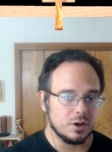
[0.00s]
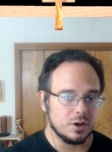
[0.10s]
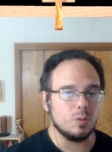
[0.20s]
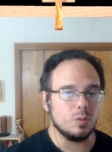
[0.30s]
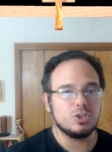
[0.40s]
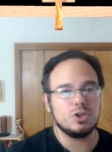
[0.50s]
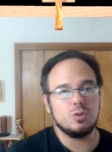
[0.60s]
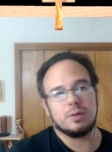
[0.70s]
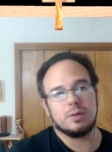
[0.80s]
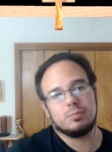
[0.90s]
Or would you
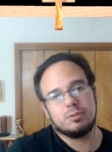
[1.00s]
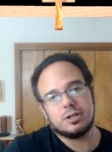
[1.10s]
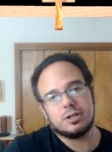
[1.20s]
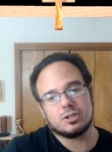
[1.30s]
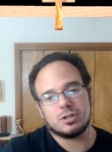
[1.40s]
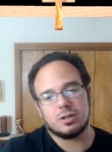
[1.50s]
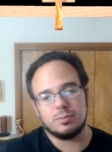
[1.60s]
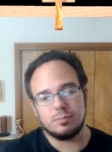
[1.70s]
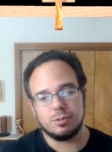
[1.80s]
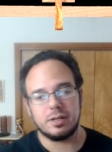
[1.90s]
want British
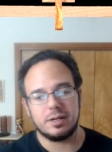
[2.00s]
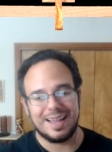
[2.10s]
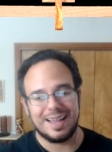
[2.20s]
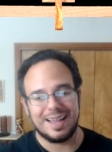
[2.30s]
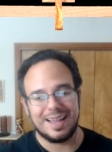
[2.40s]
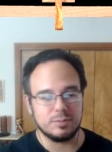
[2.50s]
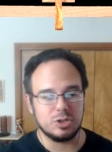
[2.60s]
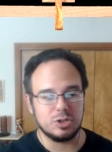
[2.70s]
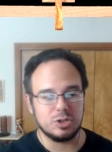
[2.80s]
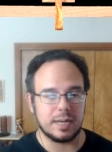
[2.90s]
Britain and them
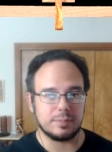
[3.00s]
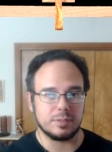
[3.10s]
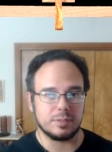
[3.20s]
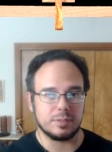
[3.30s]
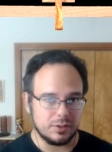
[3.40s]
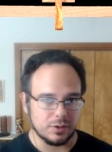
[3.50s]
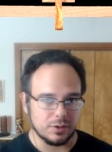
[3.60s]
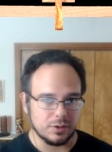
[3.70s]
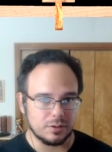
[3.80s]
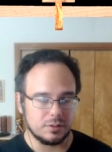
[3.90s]
to adapt
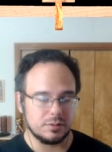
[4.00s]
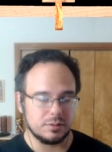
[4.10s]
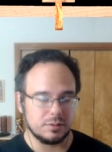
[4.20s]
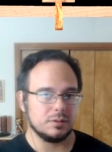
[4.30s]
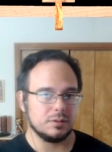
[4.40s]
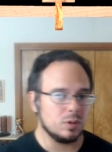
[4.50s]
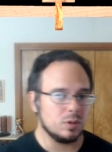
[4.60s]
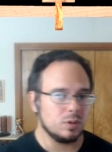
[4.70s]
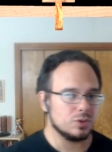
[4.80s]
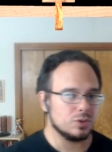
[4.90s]
together.
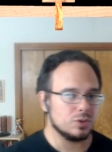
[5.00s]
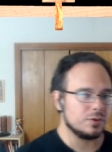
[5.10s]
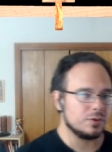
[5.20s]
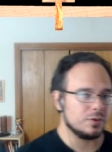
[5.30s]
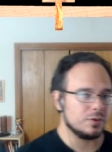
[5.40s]
What would you prefer?